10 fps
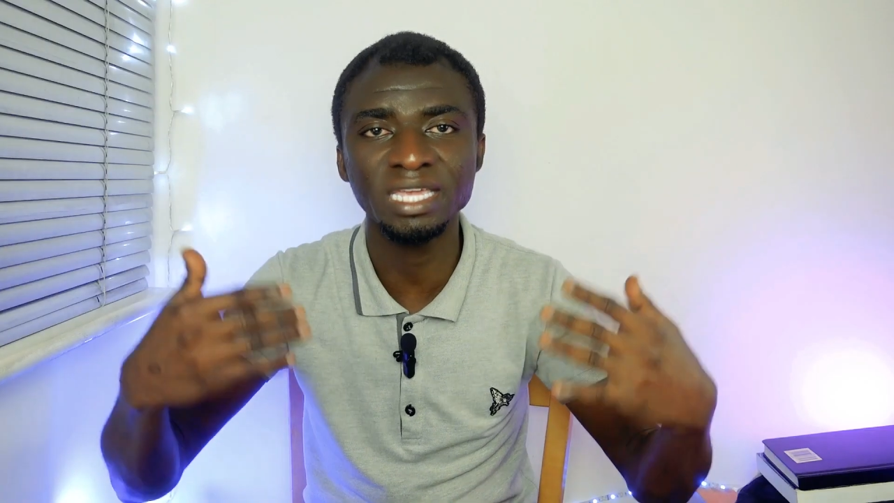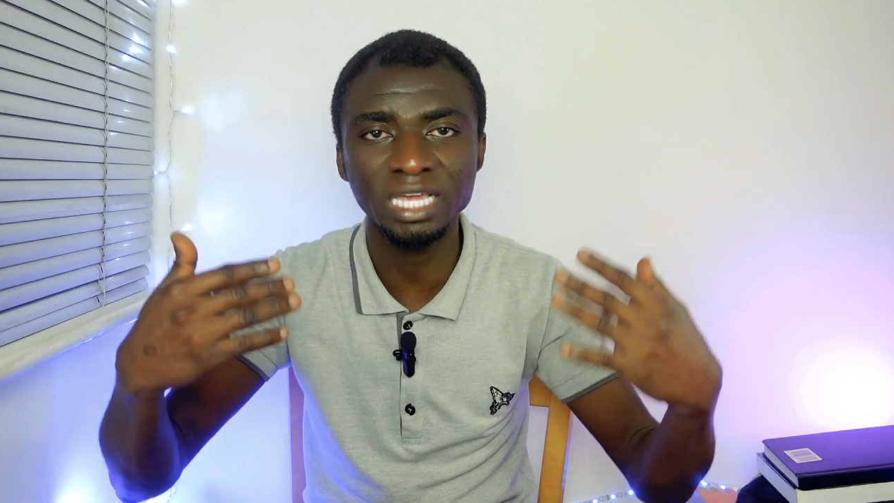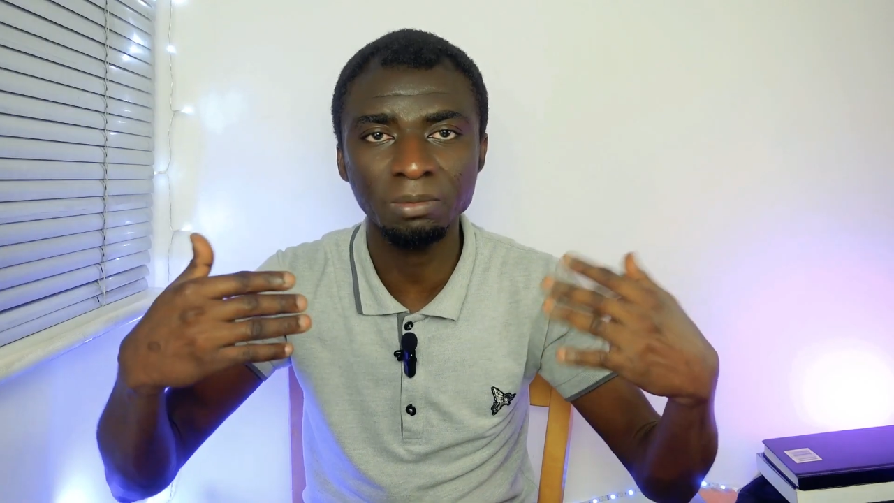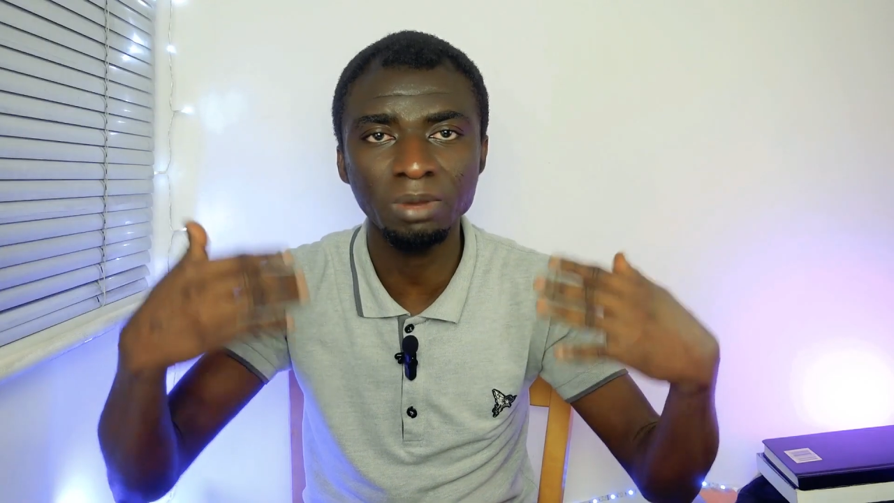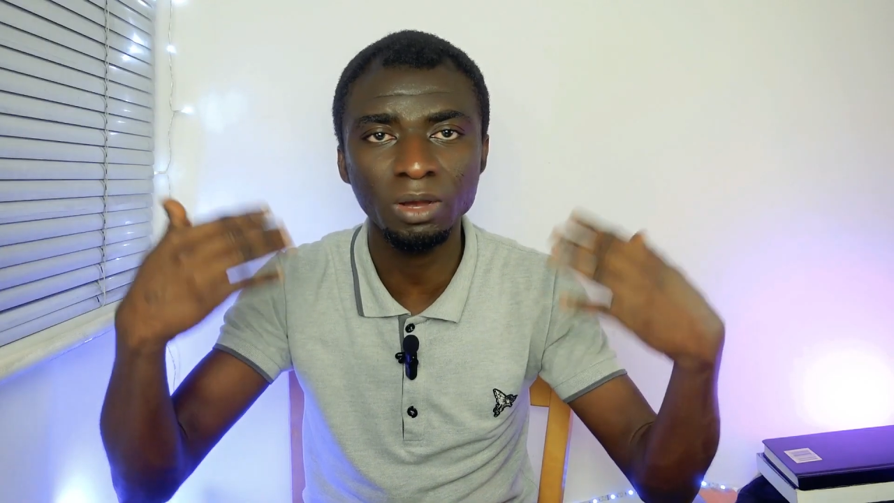
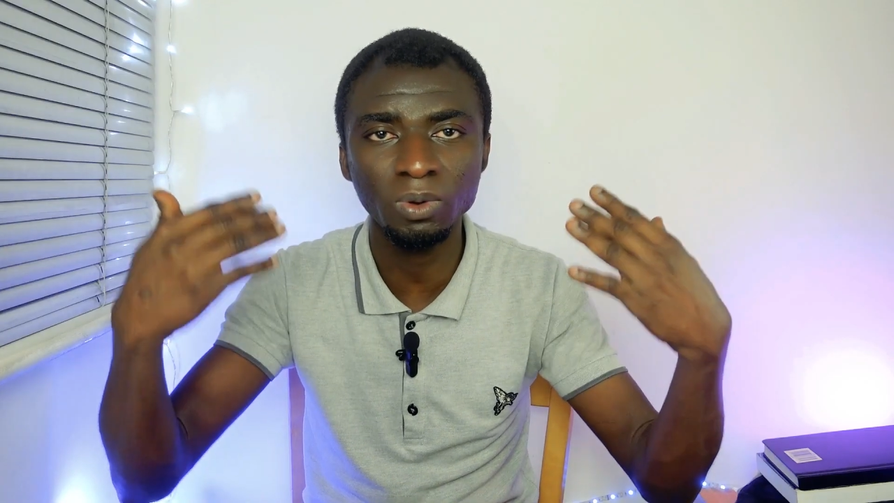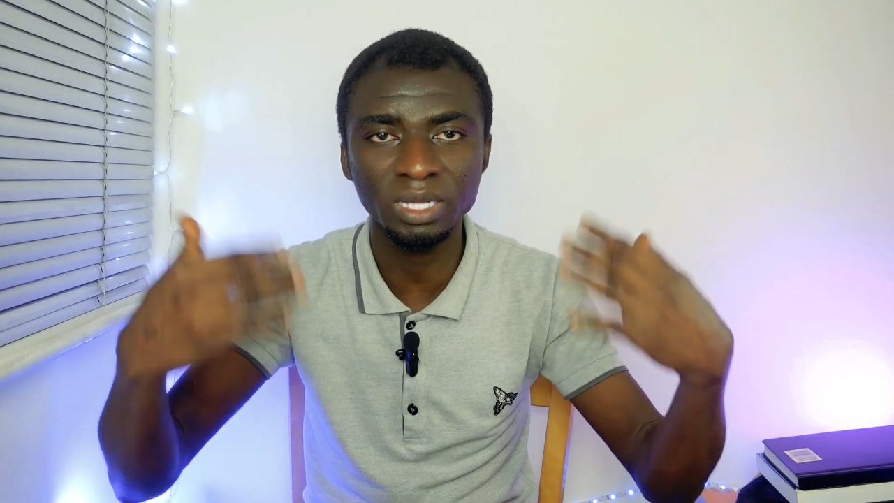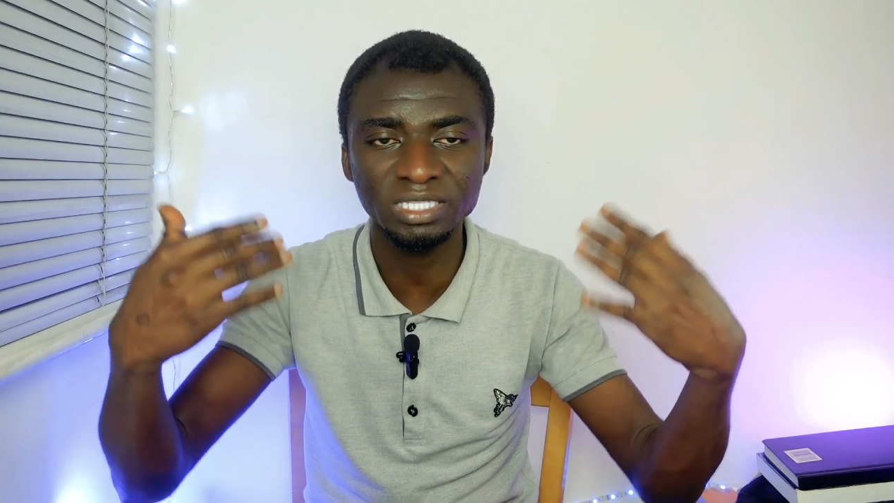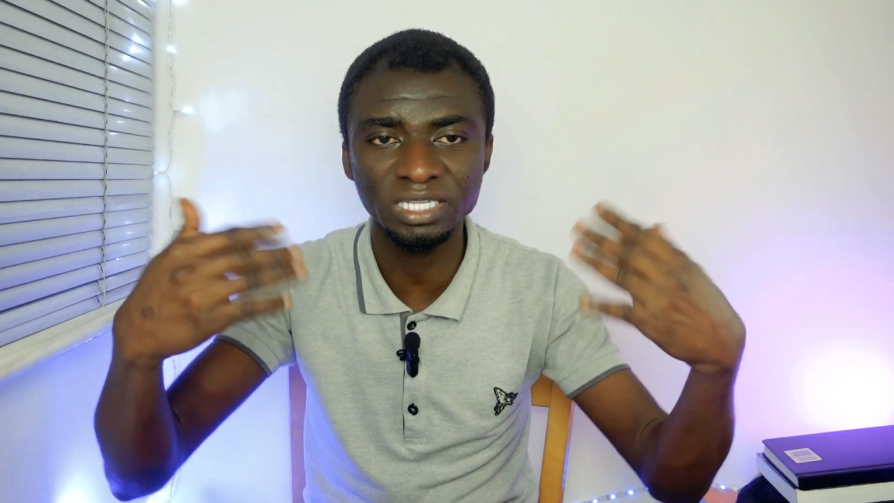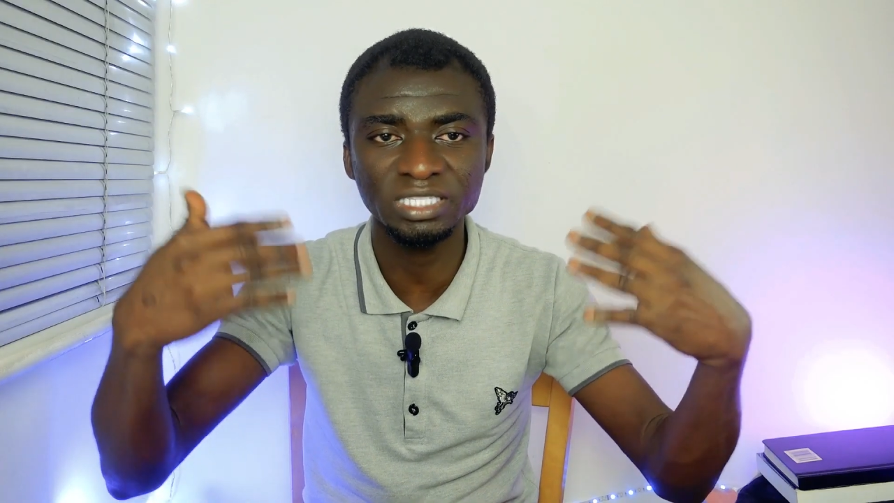about what
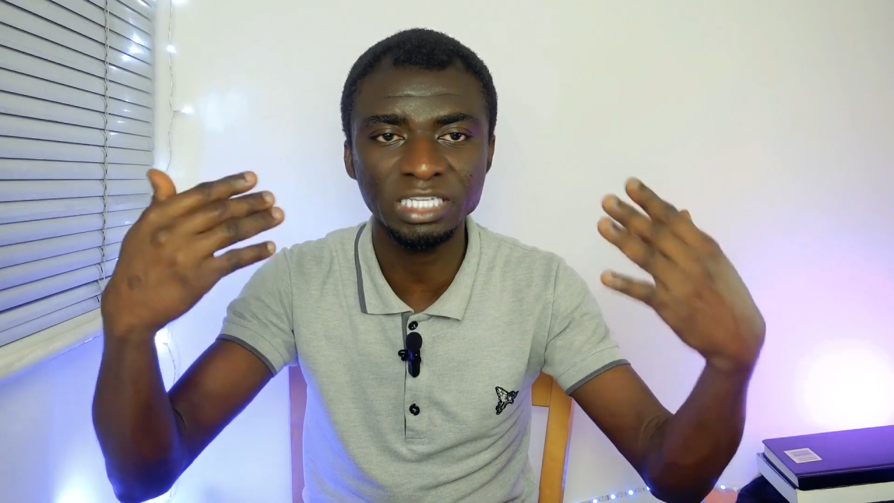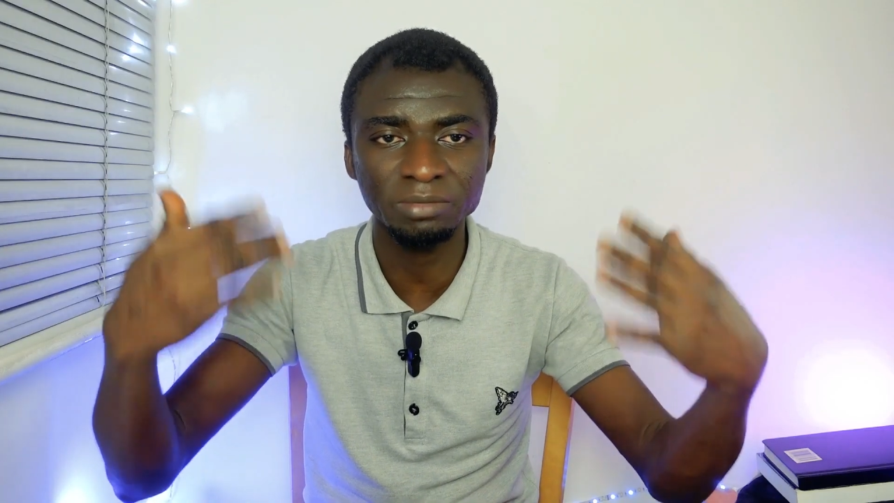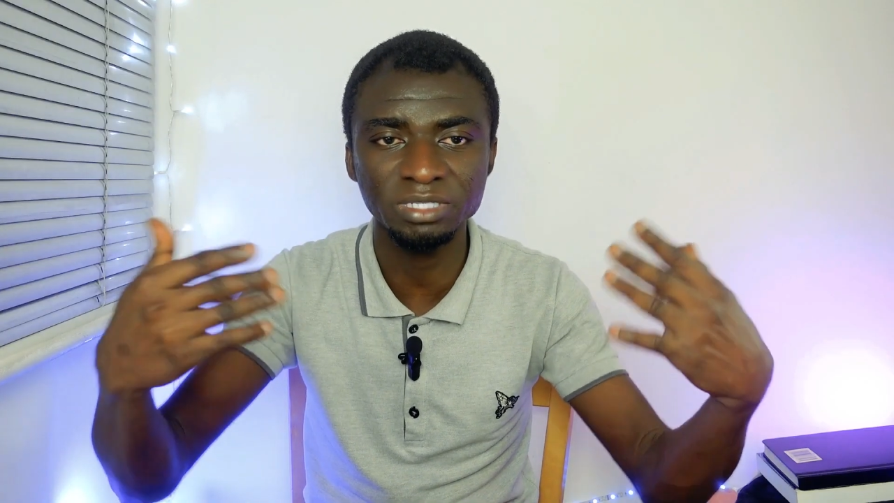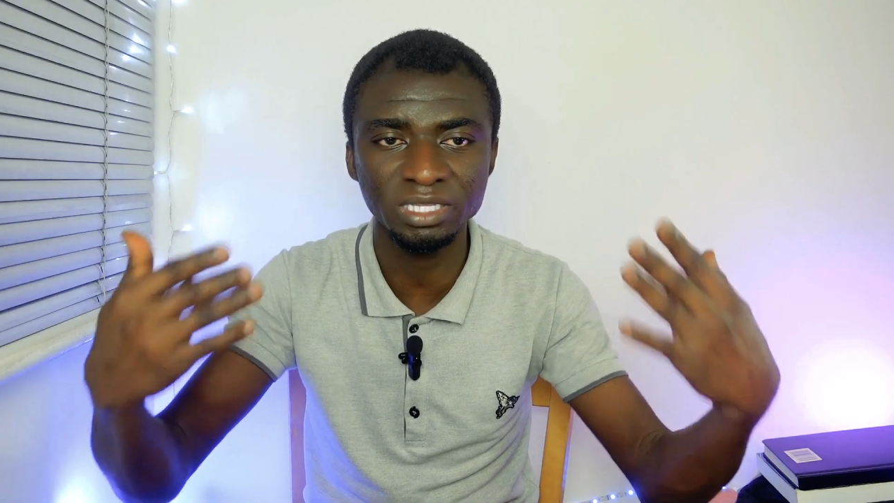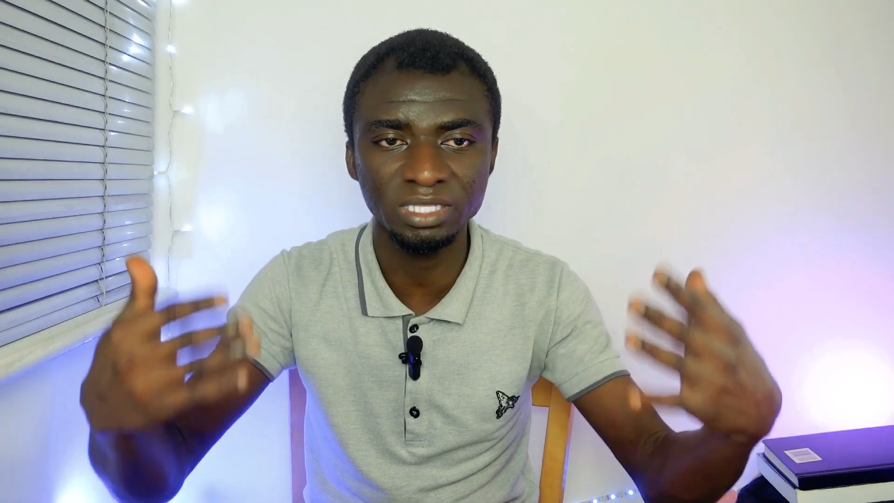the
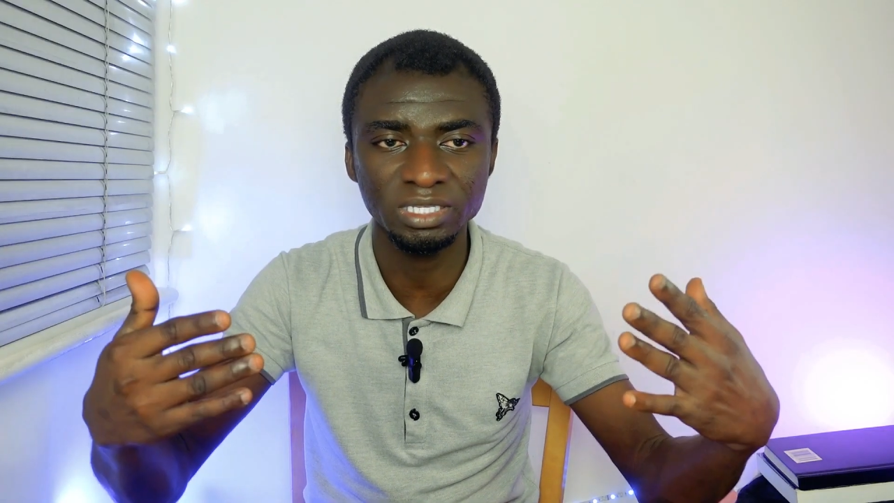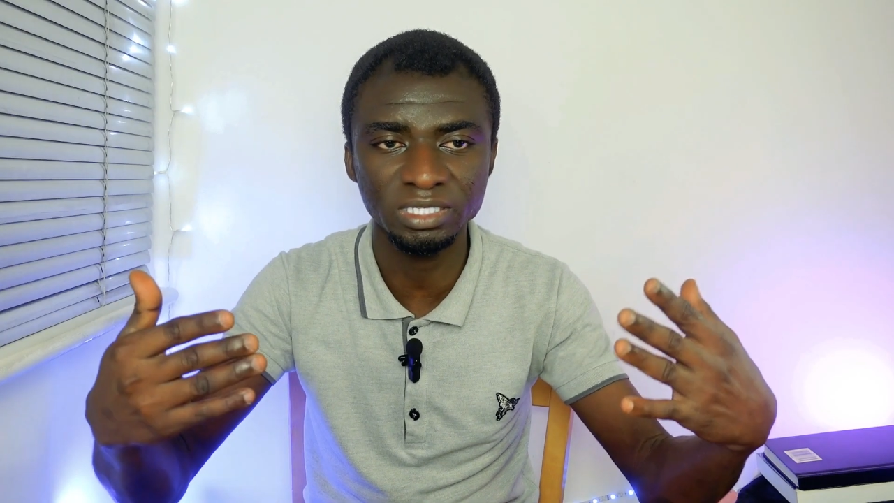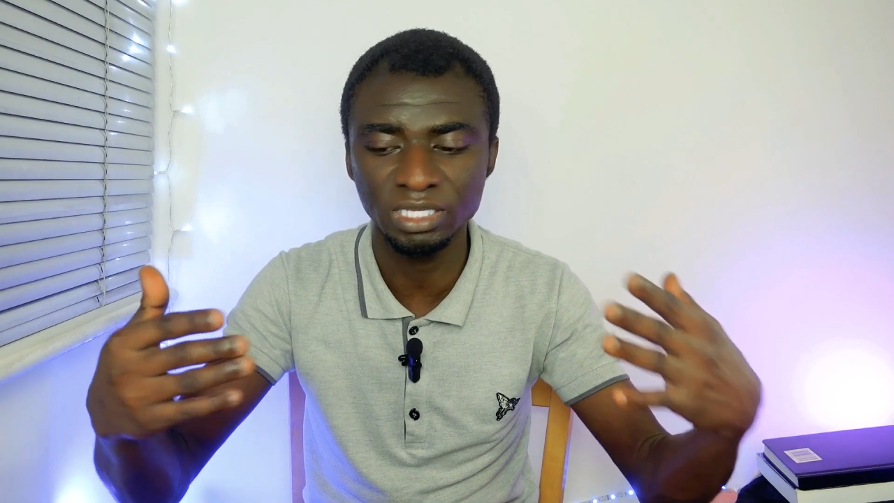subject is.